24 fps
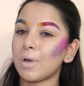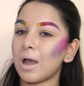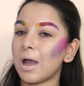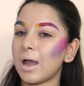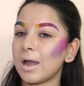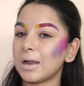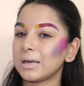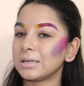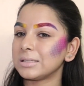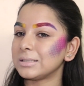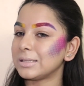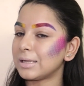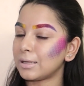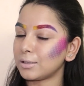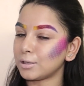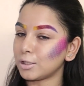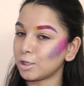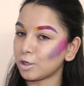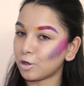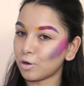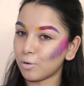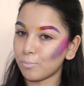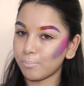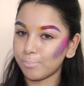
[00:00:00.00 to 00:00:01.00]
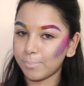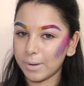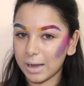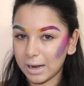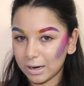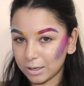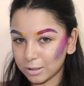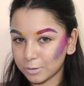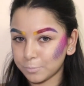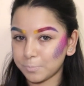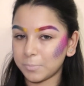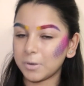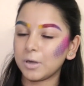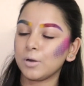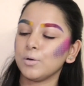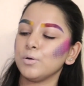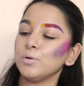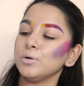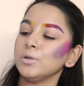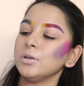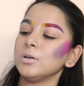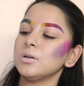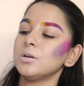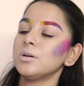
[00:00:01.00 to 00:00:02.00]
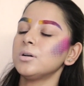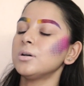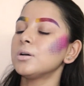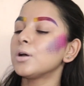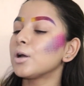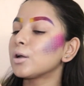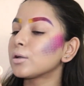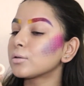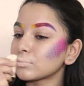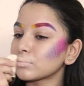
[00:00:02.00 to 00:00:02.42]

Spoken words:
And then the compact powder.